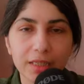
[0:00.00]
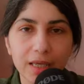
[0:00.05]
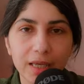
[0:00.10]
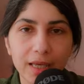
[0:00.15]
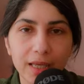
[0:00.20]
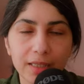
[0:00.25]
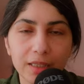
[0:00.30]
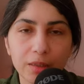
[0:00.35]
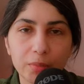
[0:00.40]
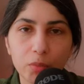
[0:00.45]

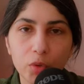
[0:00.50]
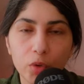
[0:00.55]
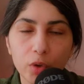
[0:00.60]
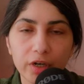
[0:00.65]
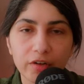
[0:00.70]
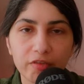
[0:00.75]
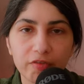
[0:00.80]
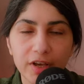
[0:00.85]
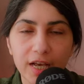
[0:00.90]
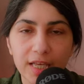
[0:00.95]
that, the more
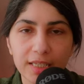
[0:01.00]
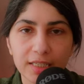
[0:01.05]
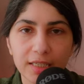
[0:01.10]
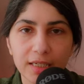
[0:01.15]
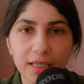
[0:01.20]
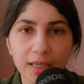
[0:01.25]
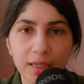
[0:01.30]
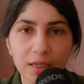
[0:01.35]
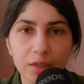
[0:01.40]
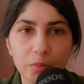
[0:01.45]
it
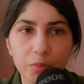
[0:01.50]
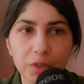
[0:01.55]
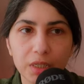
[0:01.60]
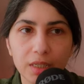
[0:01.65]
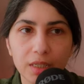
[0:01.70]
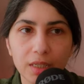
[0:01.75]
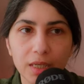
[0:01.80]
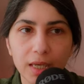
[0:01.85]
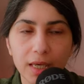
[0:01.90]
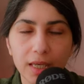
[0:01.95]
fascinated
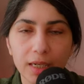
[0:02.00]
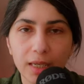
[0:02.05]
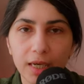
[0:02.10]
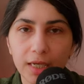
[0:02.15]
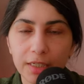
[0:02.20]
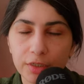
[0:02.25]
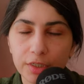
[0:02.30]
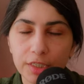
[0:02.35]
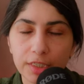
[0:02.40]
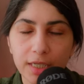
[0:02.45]
me and
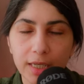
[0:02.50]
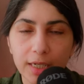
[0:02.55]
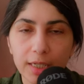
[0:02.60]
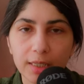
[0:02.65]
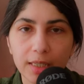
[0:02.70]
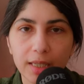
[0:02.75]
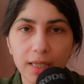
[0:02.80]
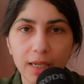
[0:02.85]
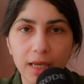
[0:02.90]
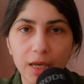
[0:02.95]
I decided
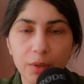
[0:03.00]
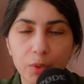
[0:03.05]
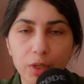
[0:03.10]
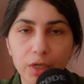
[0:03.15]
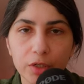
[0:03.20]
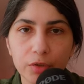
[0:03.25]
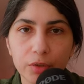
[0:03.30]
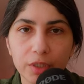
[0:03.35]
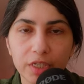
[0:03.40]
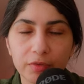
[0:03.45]
that I
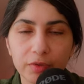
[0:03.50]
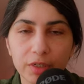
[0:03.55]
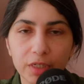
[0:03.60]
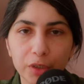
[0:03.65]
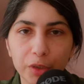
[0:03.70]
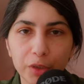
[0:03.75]
wanted to give it a